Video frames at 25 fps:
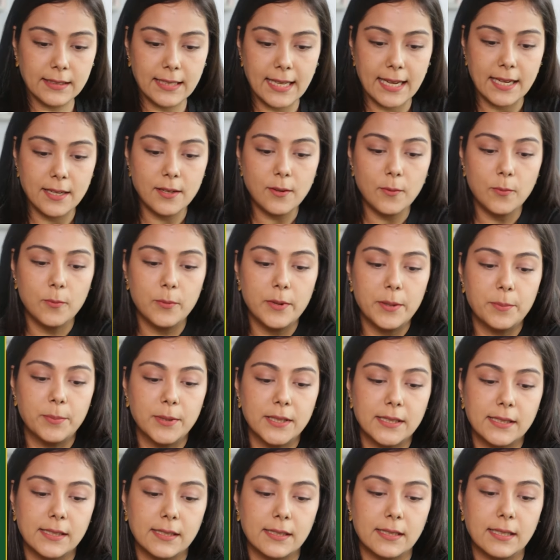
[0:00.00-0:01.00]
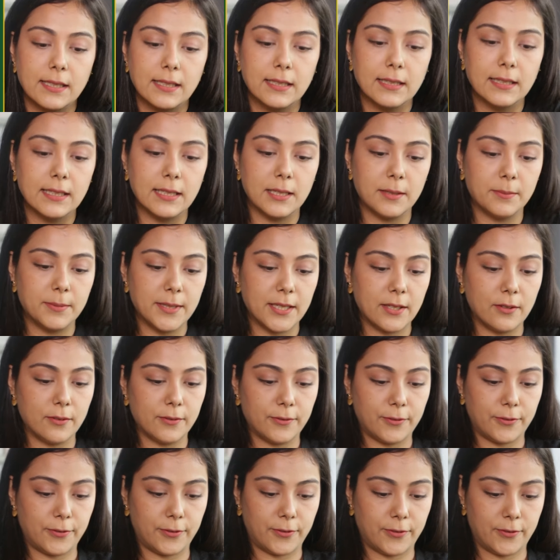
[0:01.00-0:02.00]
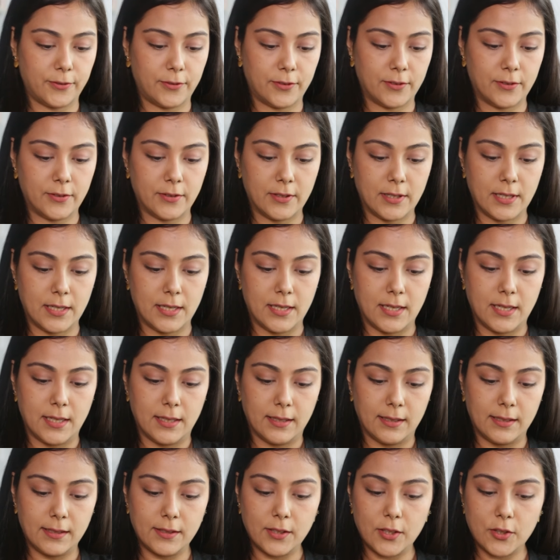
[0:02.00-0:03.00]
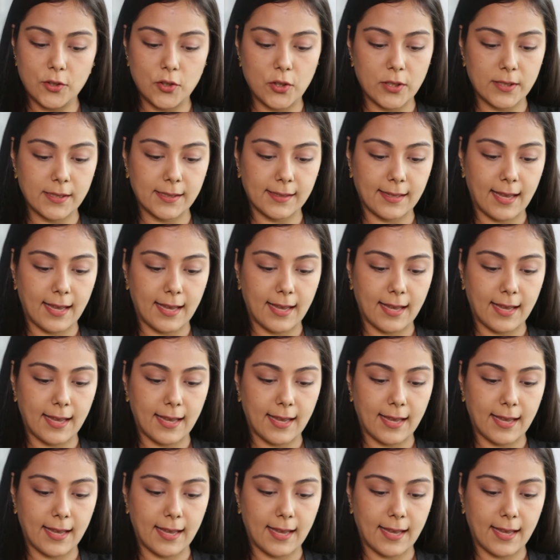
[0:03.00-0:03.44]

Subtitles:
Then we put a little bit of, this is just